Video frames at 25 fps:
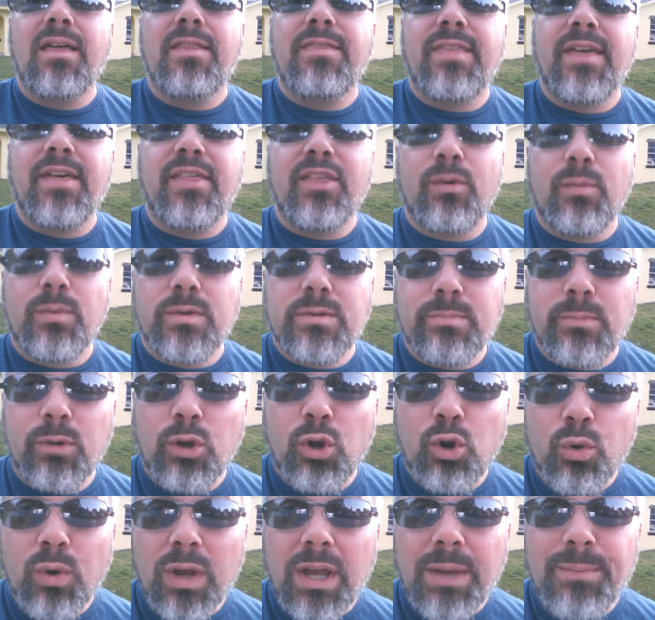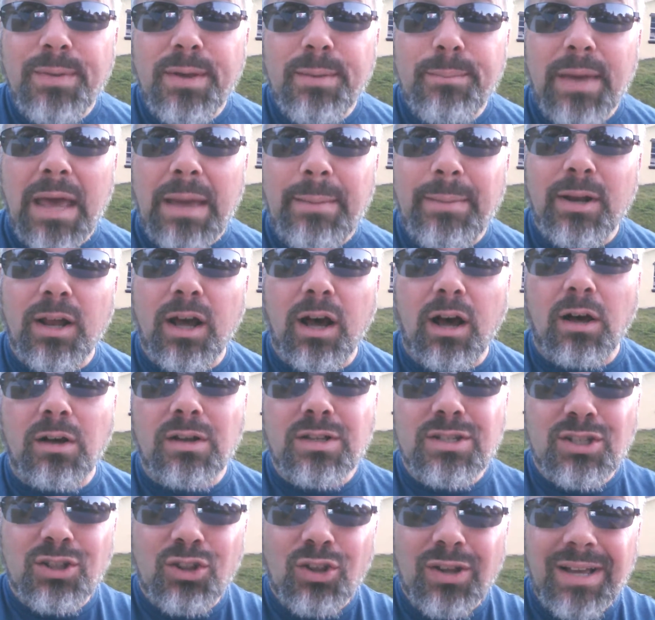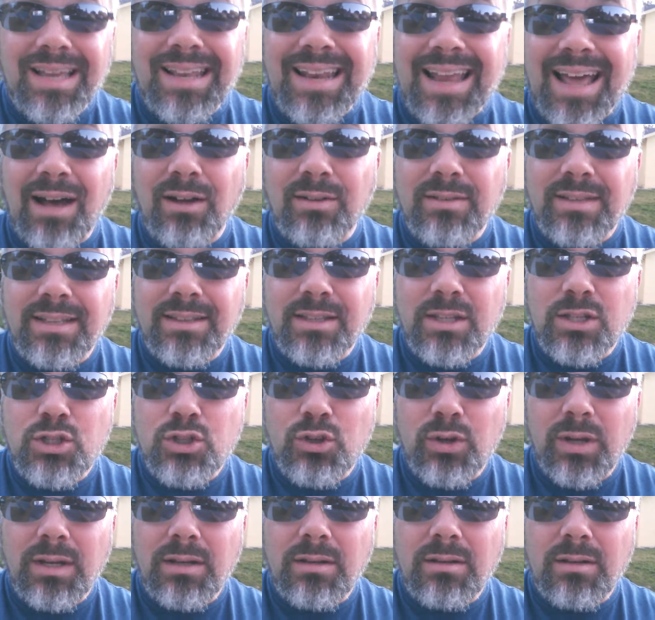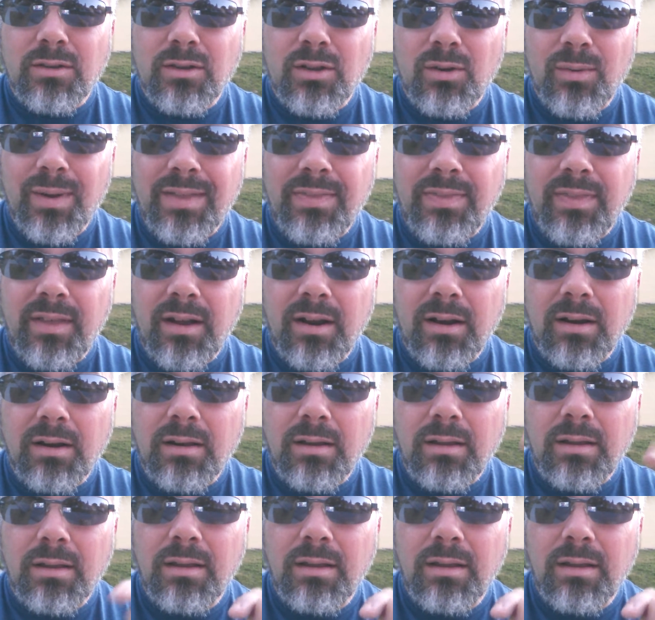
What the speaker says: that there were some creepy baby dolls looking out at the street, and they're right there.